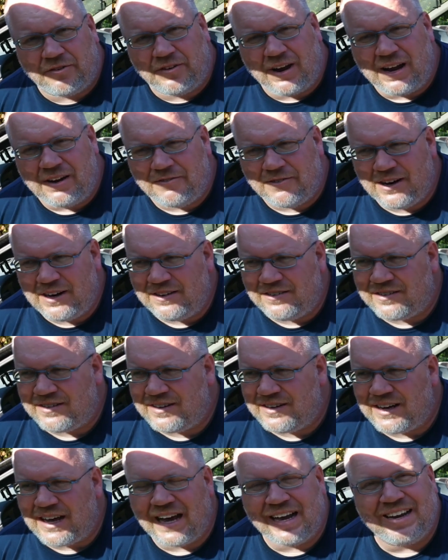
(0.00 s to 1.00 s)
that
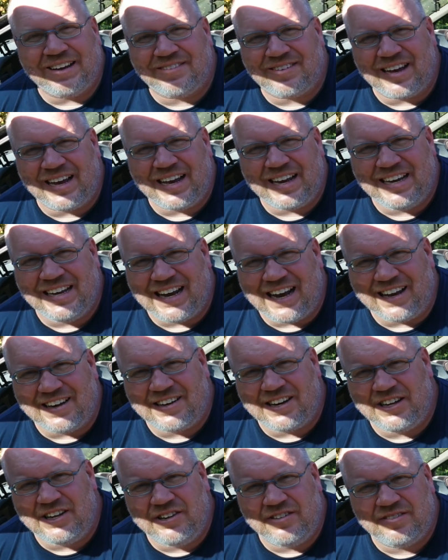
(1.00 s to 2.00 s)
reason, I decided not
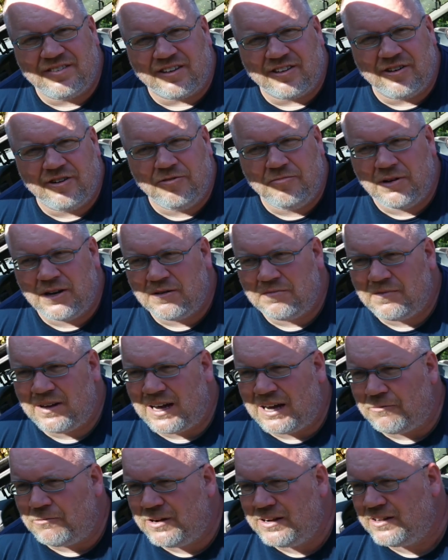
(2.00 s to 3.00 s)
to use aluminum. I
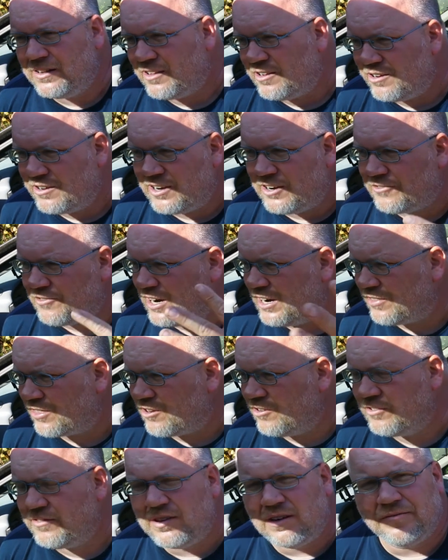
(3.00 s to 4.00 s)
went looking around
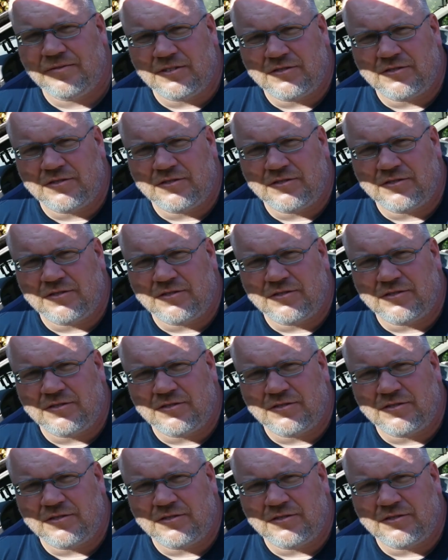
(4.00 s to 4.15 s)
through some of the